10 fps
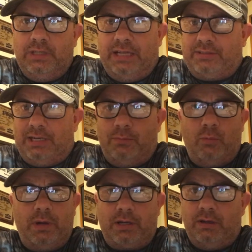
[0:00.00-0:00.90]
And I said, I'm
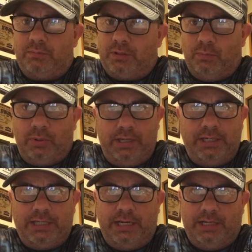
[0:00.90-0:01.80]
going to make a
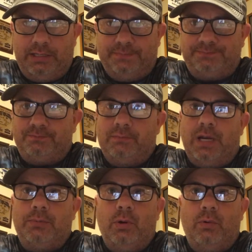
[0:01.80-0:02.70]
complete change.
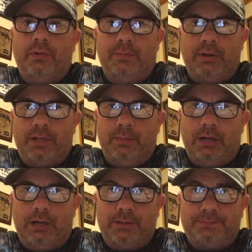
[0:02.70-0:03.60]
I'm going to the monkey
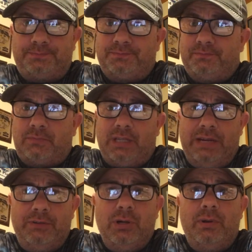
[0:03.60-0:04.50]
box.
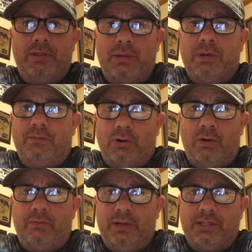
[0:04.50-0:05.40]
And if you know anything about
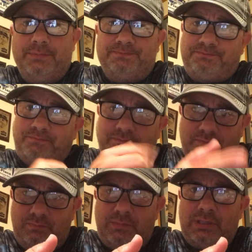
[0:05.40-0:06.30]
Florida fishing,
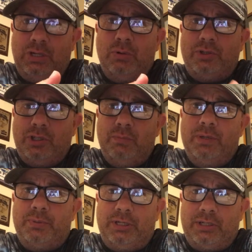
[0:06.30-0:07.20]

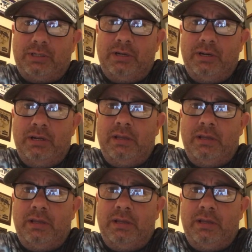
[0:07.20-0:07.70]
Okeechobee in particular,